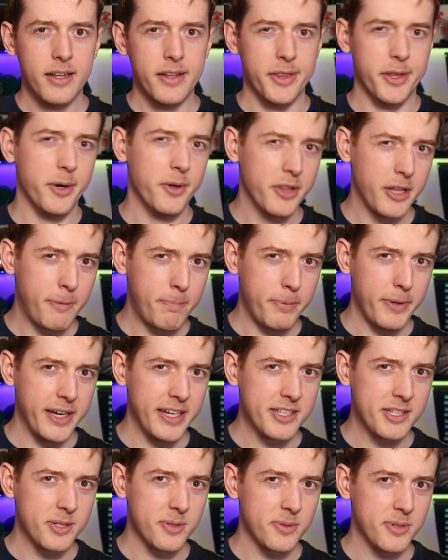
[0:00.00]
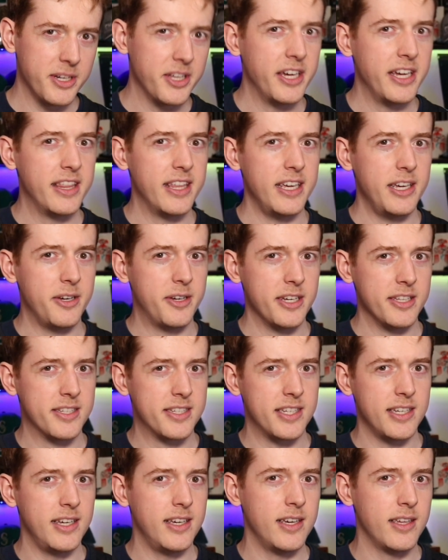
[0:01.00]
The only place really that you could
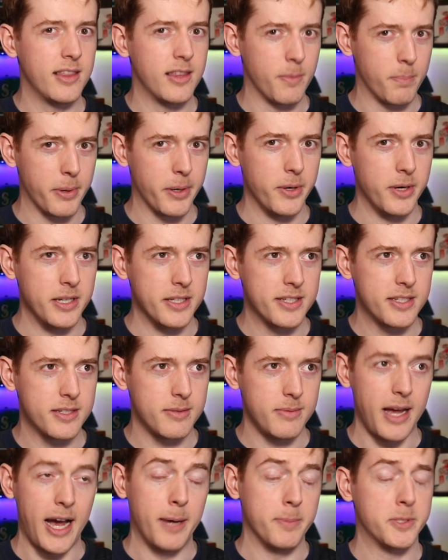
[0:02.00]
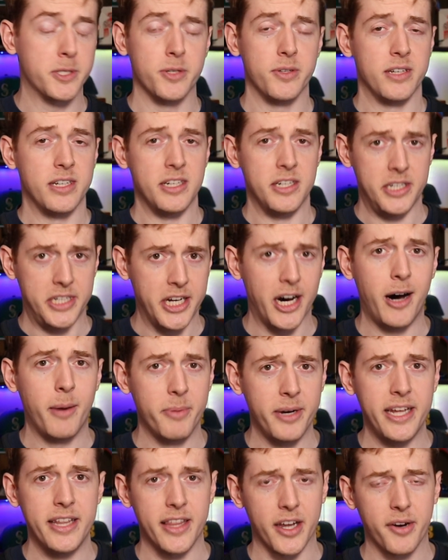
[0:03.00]
see the Bruins absolutely
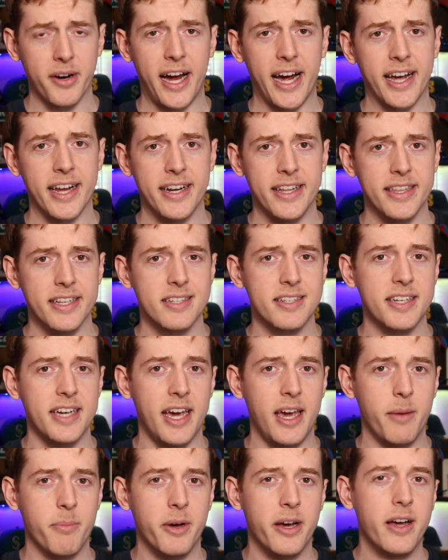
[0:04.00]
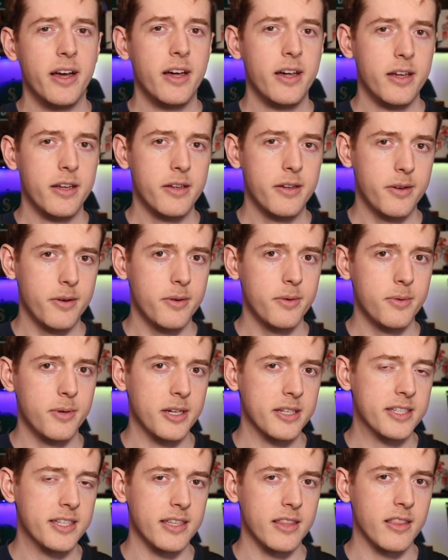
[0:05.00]
dominate the Kraken in this game
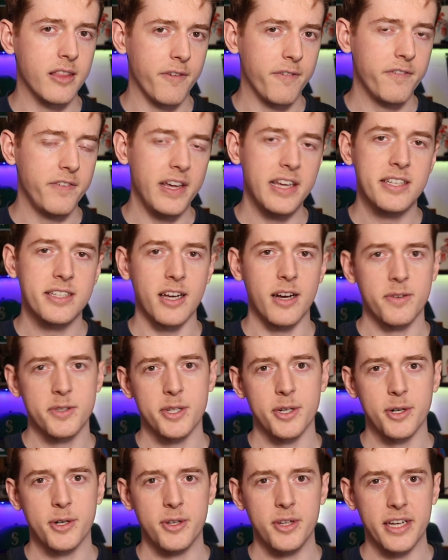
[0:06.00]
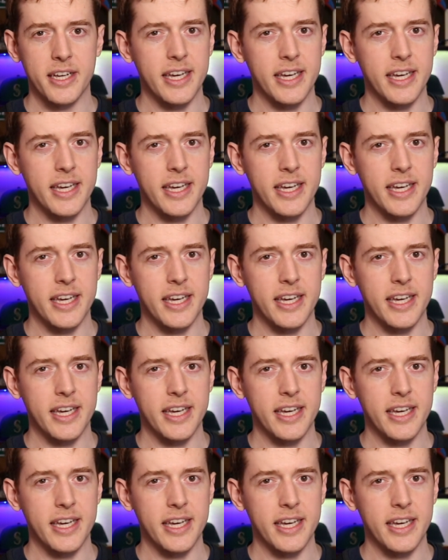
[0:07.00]
was in the face-off circle.